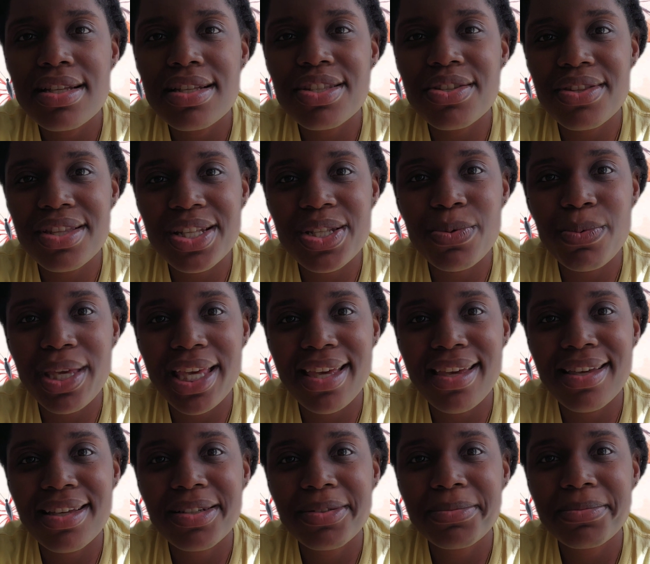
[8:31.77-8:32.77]
So this
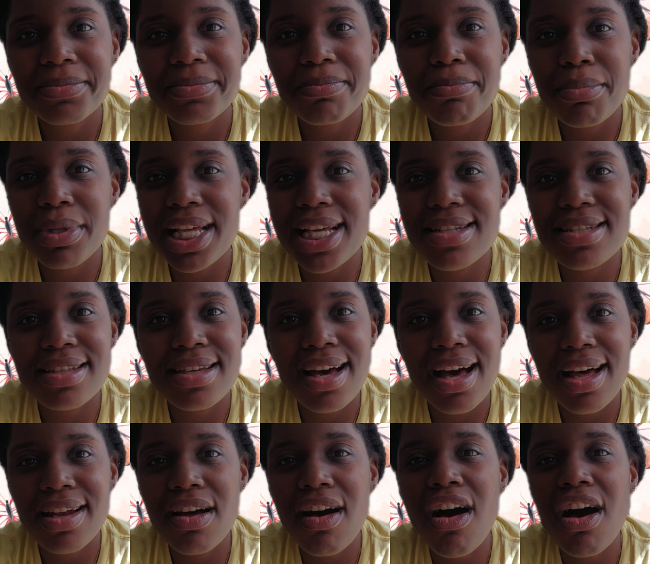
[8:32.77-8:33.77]
week, bless
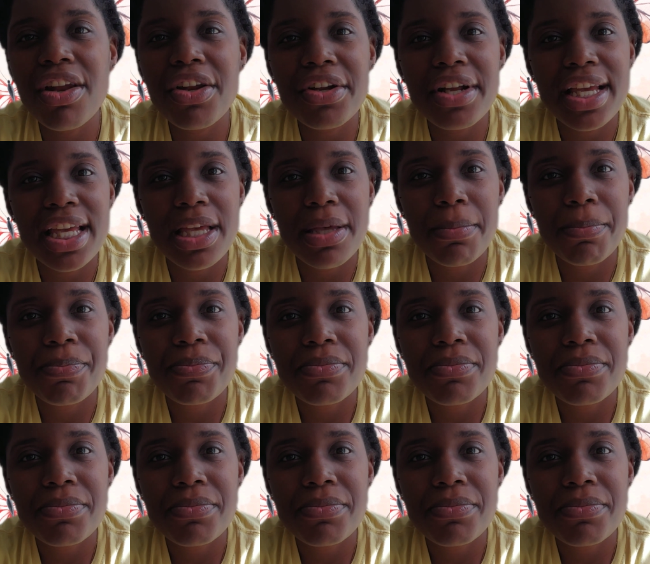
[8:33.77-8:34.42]
God, honor him.